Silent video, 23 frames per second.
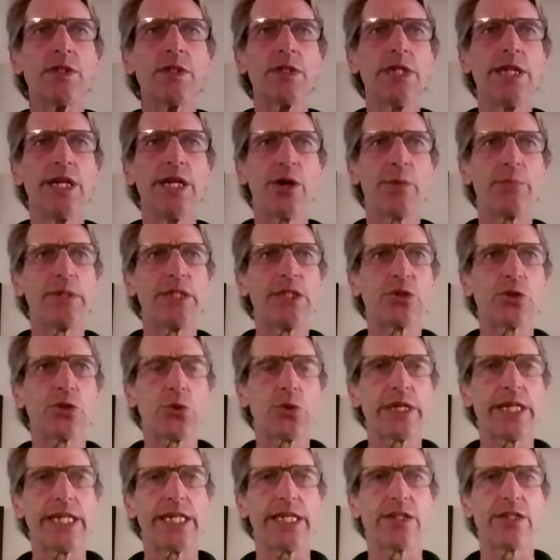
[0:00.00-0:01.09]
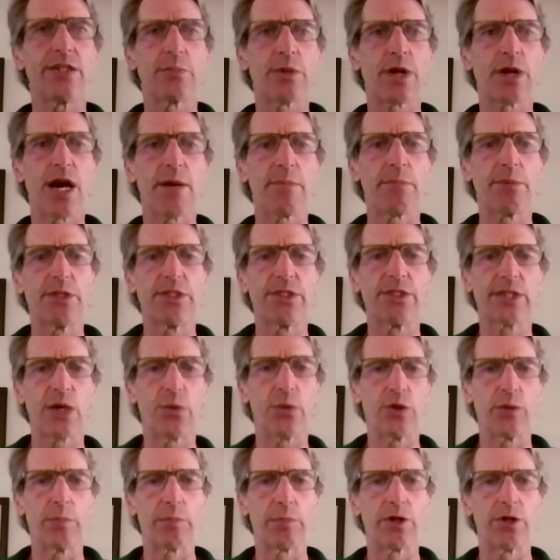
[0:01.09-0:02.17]
you know, between the properties that
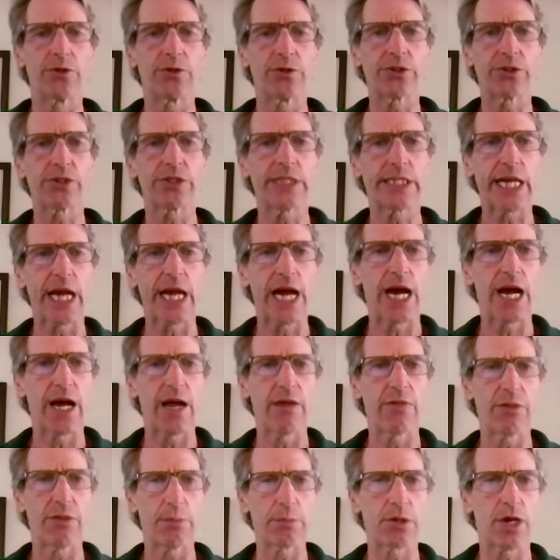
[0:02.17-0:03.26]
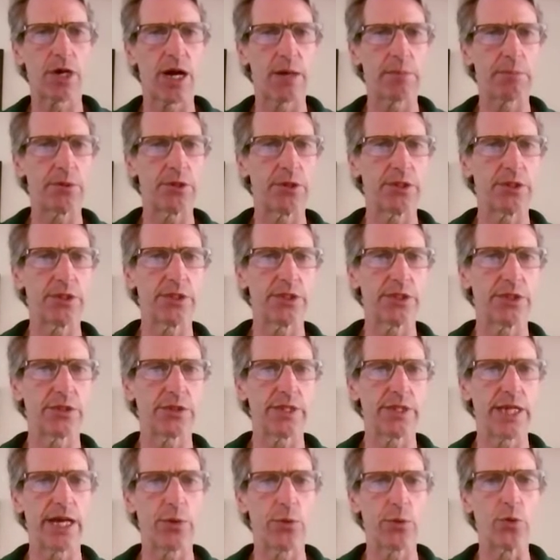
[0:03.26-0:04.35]
we're purchasing on, the properties
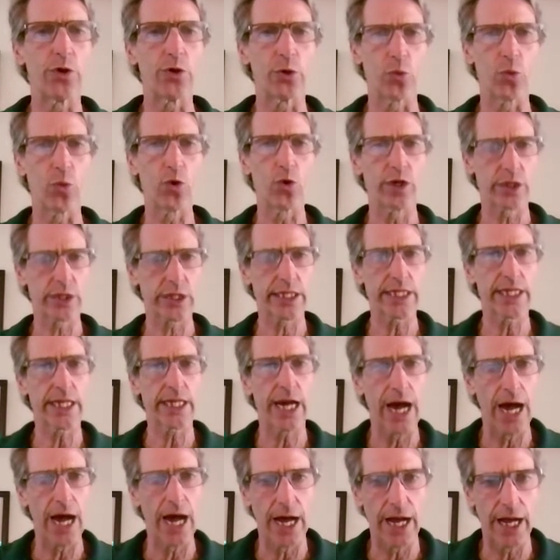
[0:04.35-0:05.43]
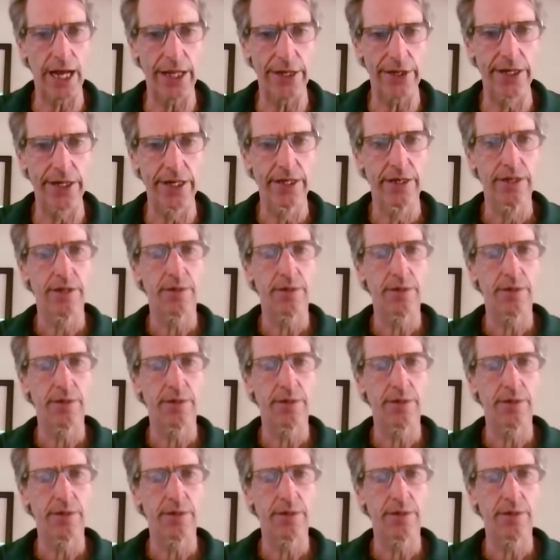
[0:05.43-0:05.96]
that we're working on,